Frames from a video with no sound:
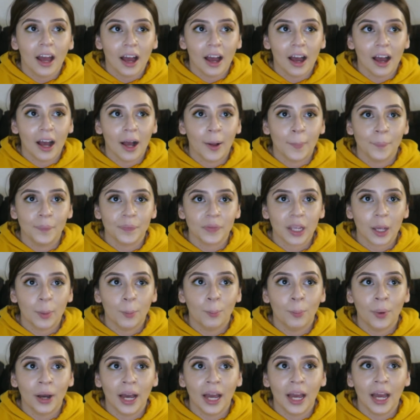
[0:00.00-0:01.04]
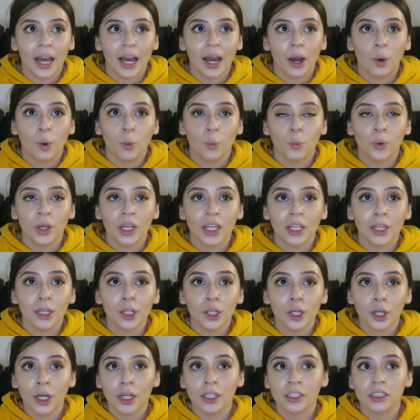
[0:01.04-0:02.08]
But
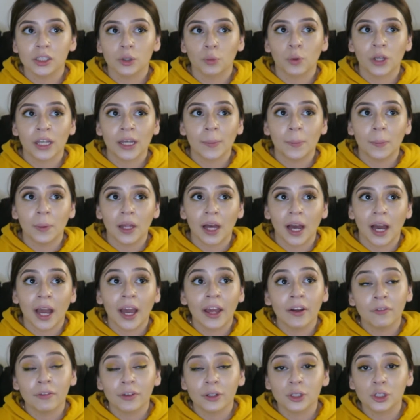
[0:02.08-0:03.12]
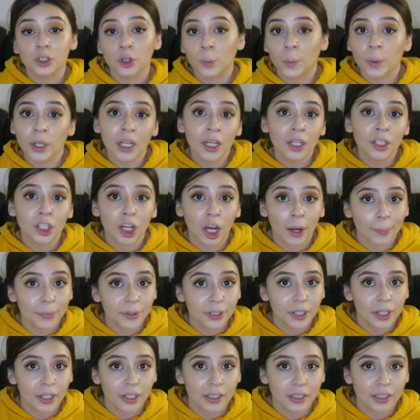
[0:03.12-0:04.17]
we applied for so many
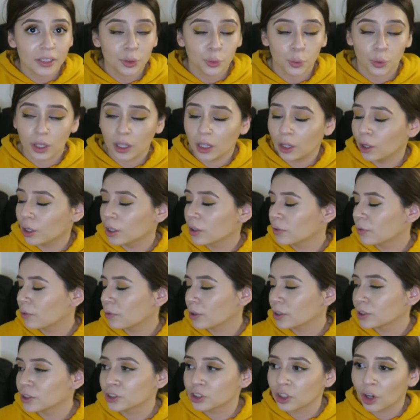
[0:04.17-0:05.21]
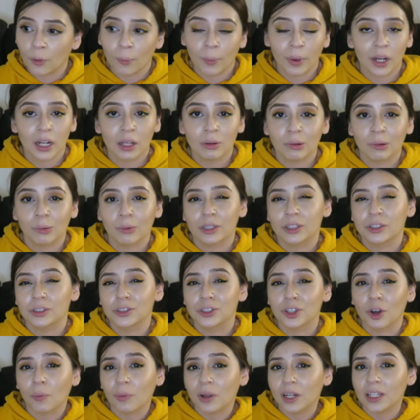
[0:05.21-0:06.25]
adoptions. We looked for so many. We went to
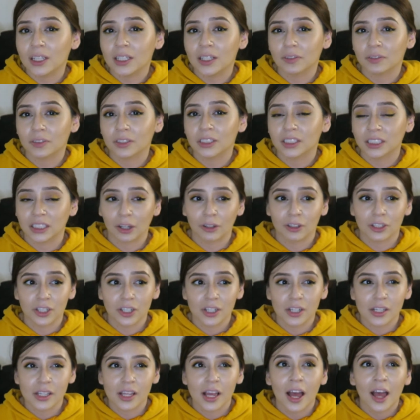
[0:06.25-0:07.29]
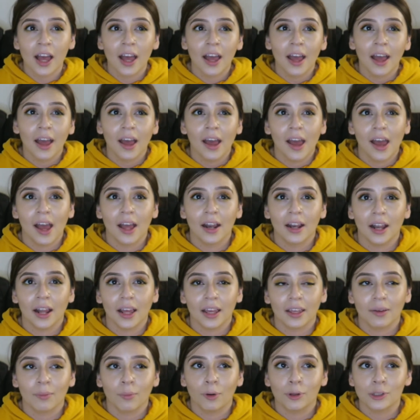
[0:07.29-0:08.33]
so many different shelters, and
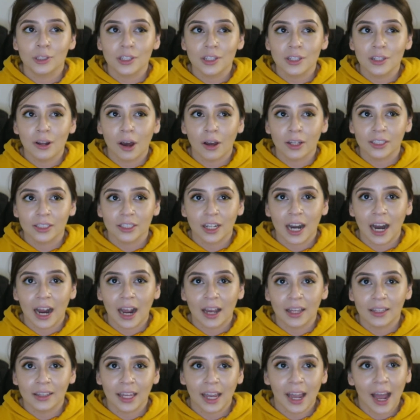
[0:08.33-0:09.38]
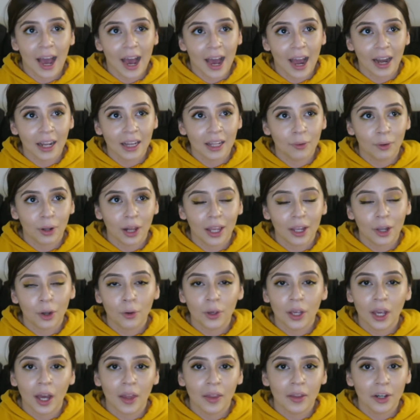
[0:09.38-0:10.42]
like most of the dogs they were like, oh
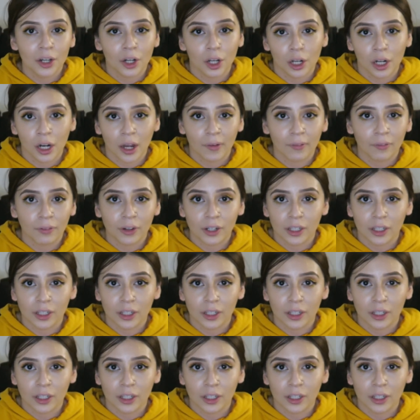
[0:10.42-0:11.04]
yeah, they're not out